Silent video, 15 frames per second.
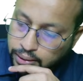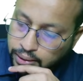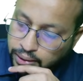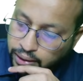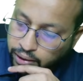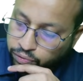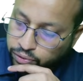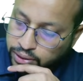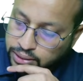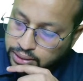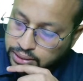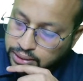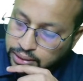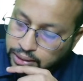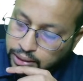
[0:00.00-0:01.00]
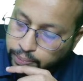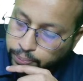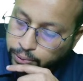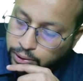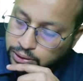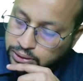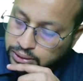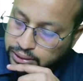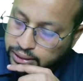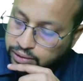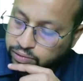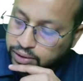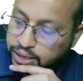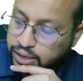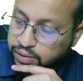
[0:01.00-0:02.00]
If it's a prosthetic
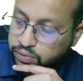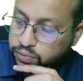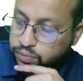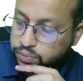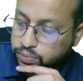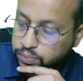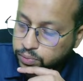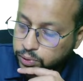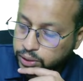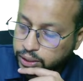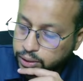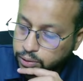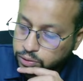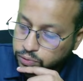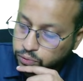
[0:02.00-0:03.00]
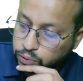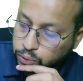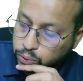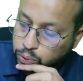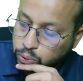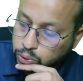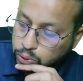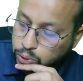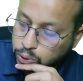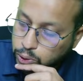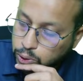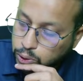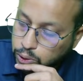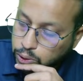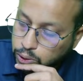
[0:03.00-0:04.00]
valve, you can use
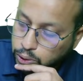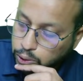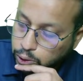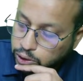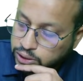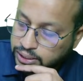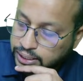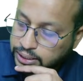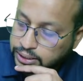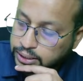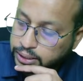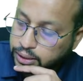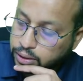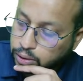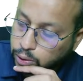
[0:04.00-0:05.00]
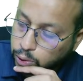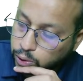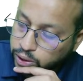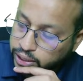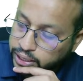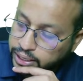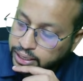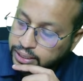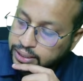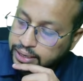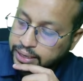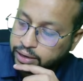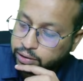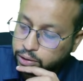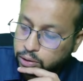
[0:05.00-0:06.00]
flucloxacillin or any other
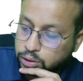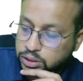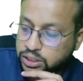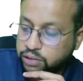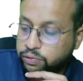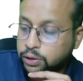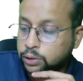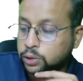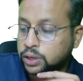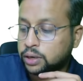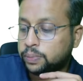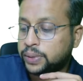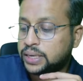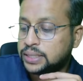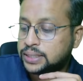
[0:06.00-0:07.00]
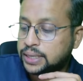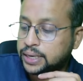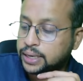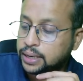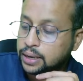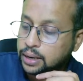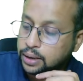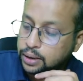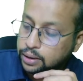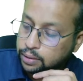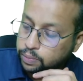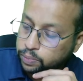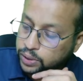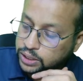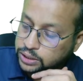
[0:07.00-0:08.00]
anti-staphylococcal penicillin
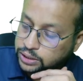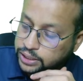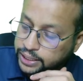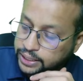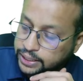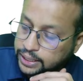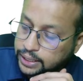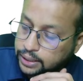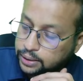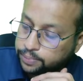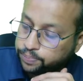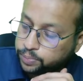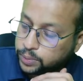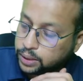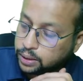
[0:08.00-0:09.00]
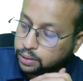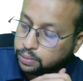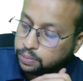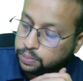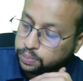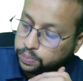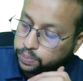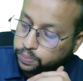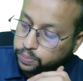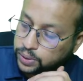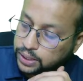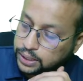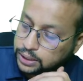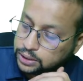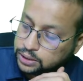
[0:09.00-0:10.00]
plus genta
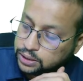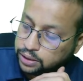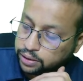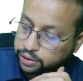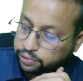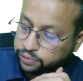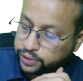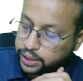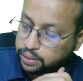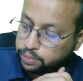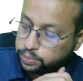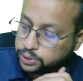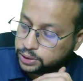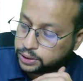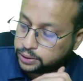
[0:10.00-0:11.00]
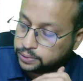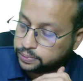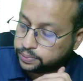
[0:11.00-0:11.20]
plus rifampicin.